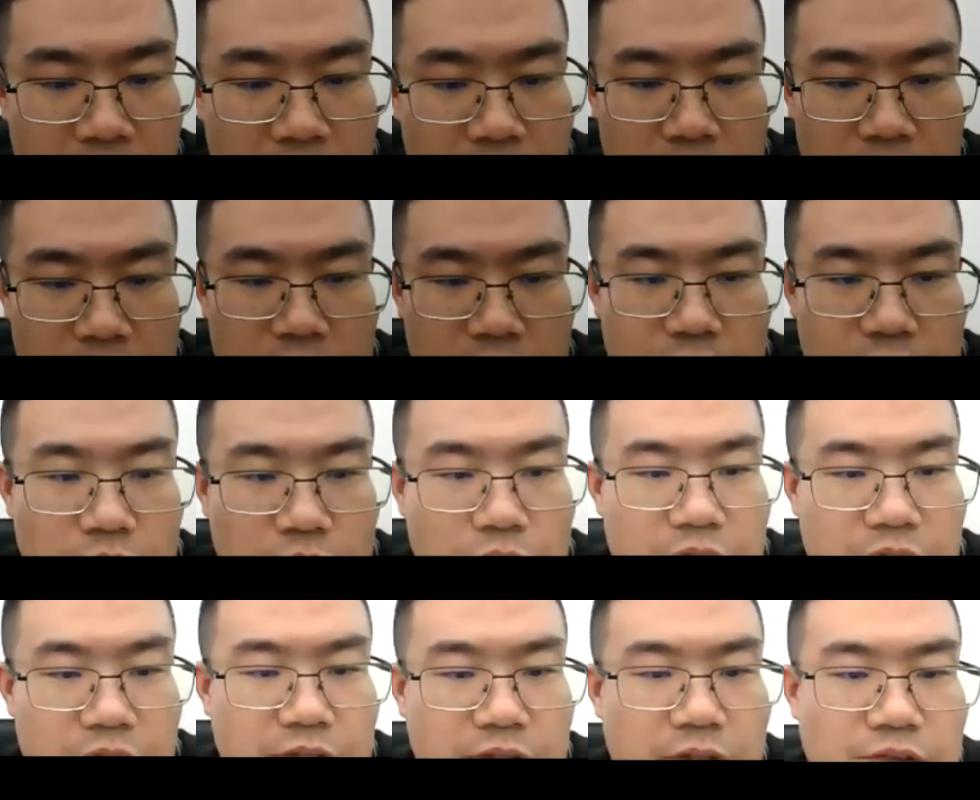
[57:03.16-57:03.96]
So
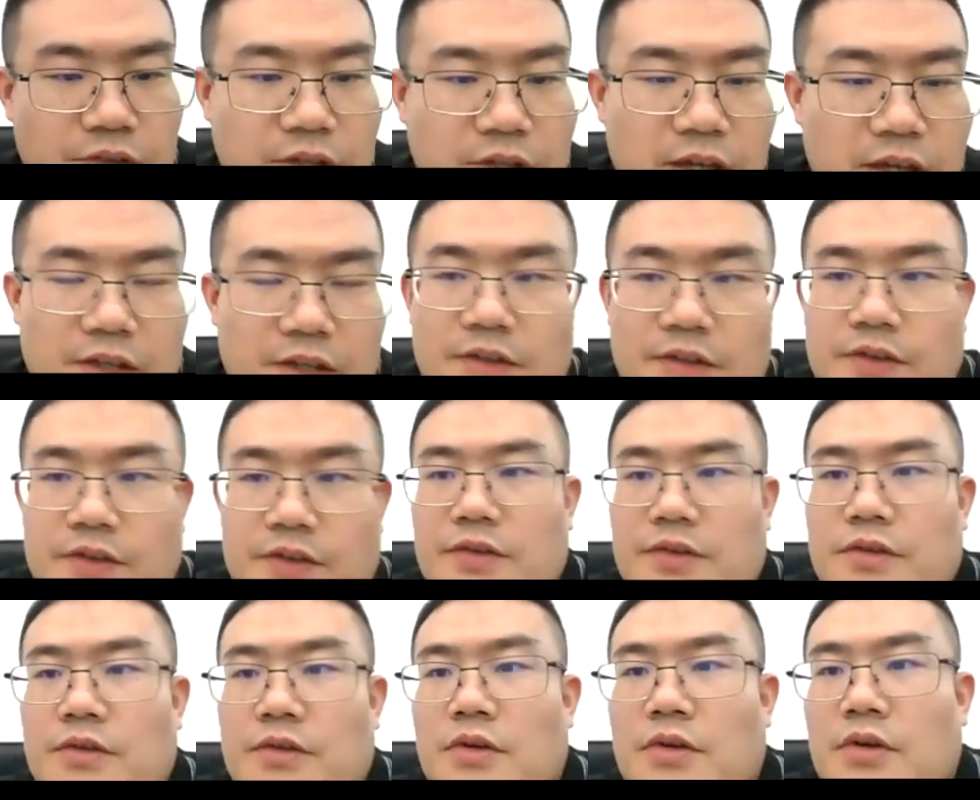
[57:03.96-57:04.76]
in this
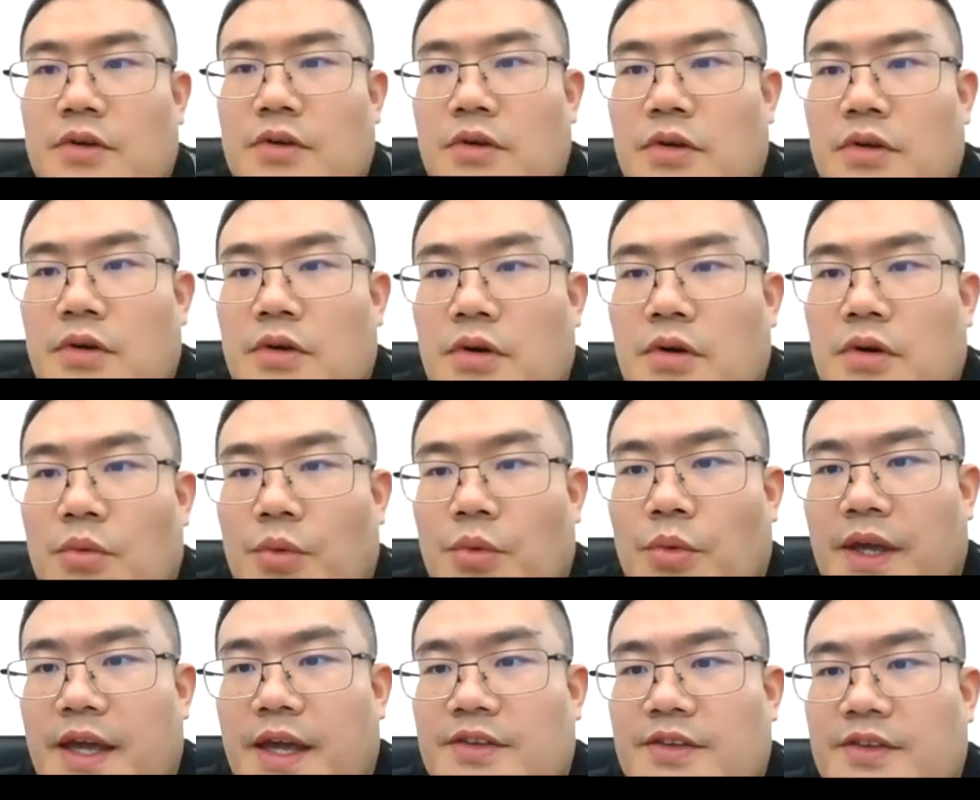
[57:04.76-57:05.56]
case,
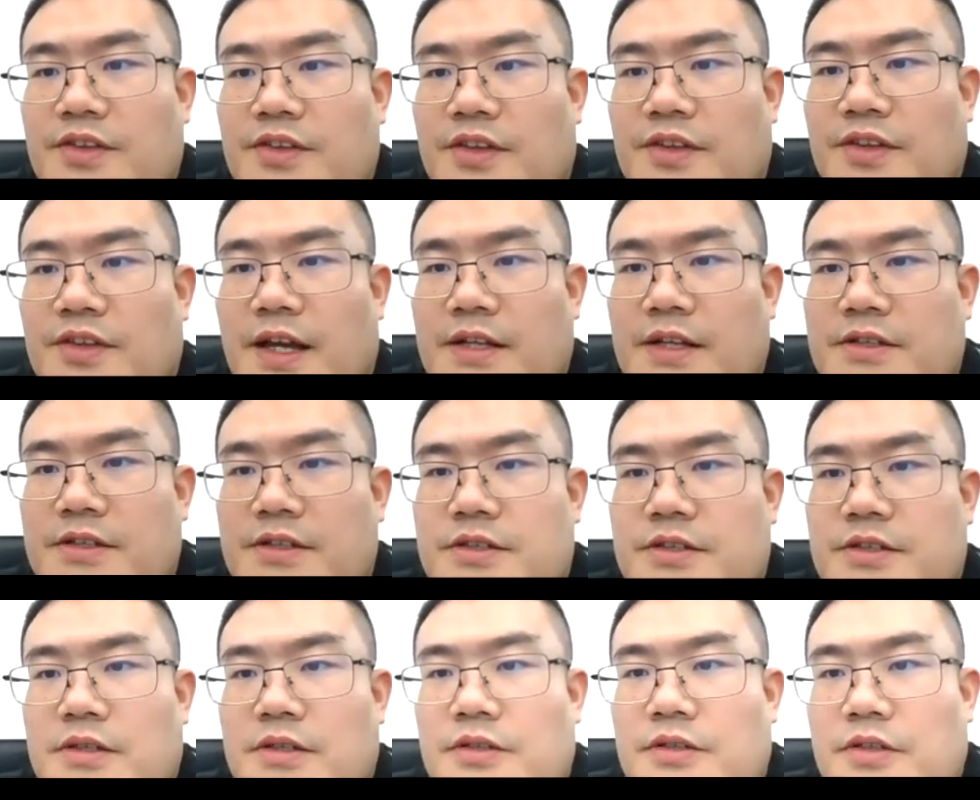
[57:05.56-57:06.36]
we can see
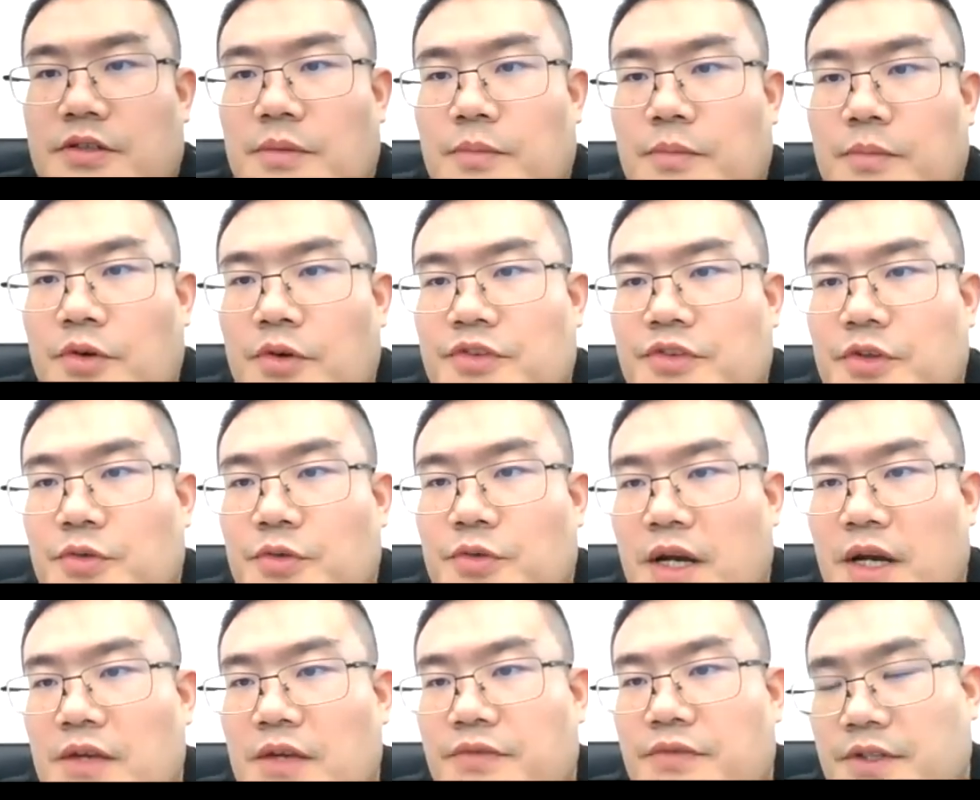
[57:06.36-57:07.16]
that the most
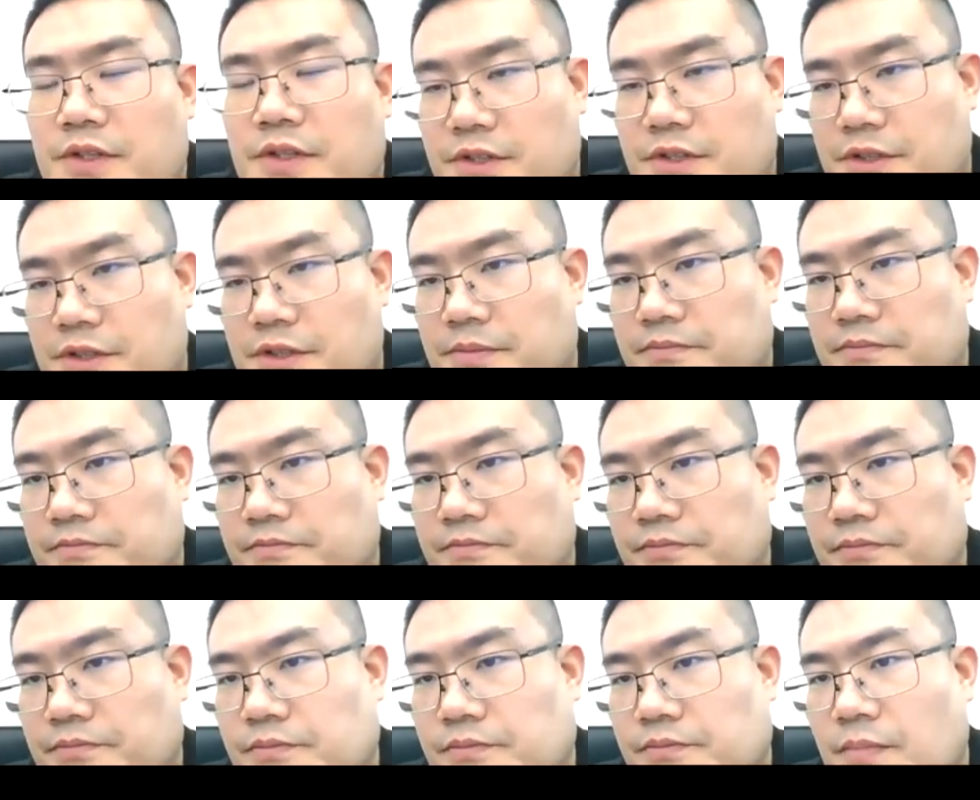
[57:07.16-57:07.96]
relevant
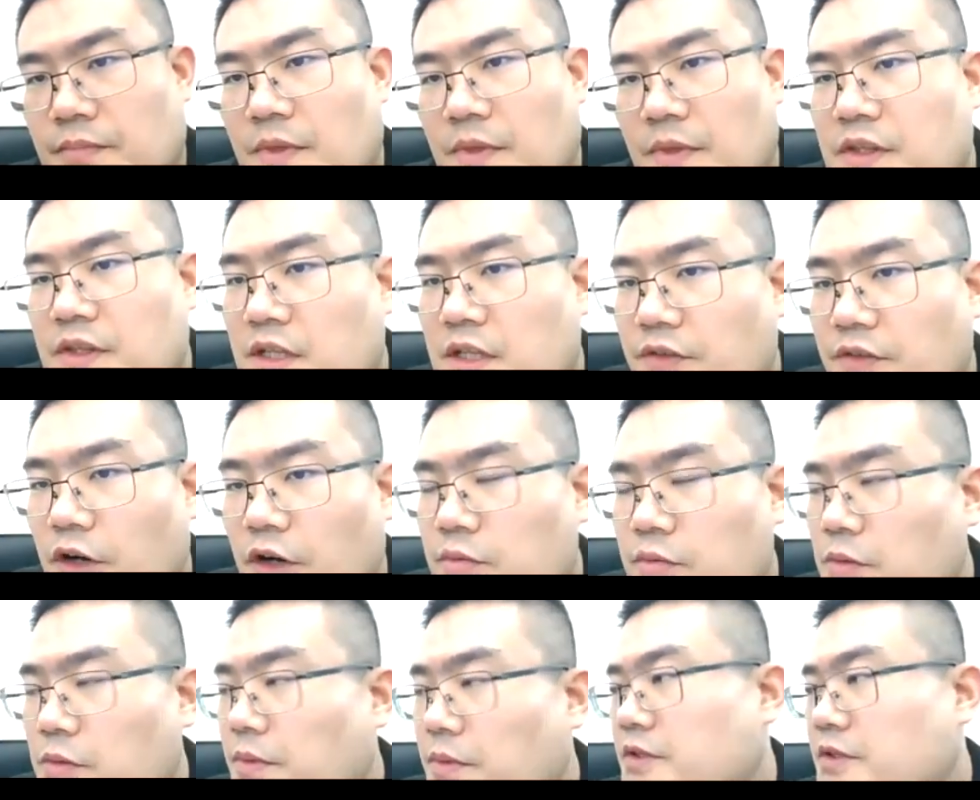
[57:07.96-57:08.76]

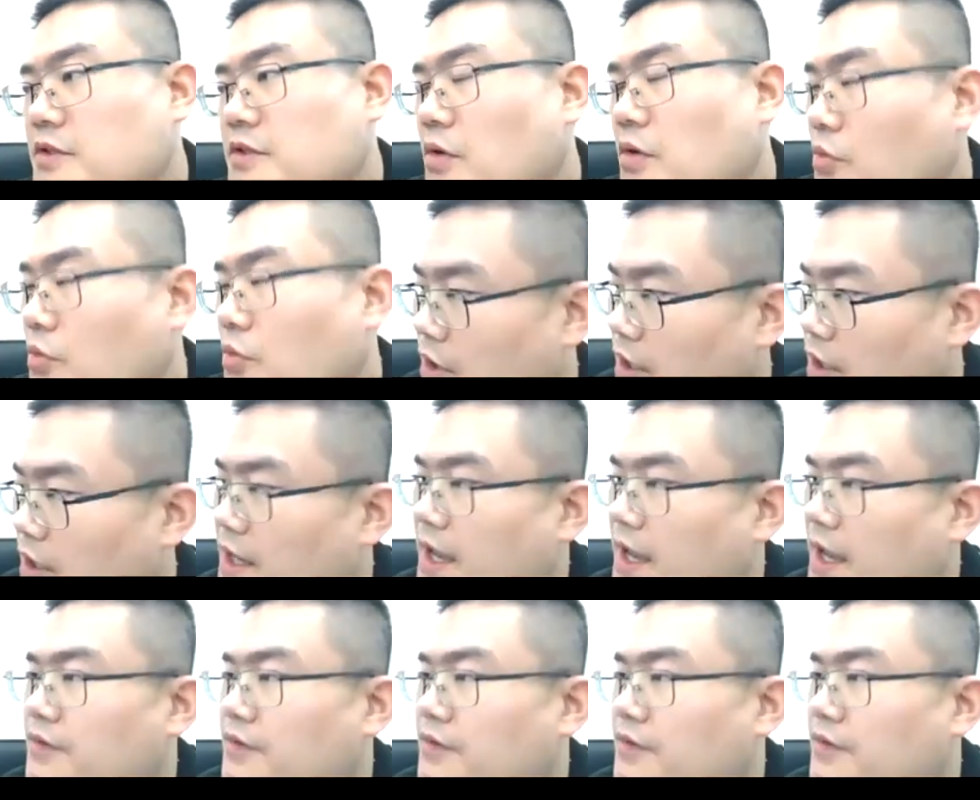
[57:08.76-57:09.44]
development we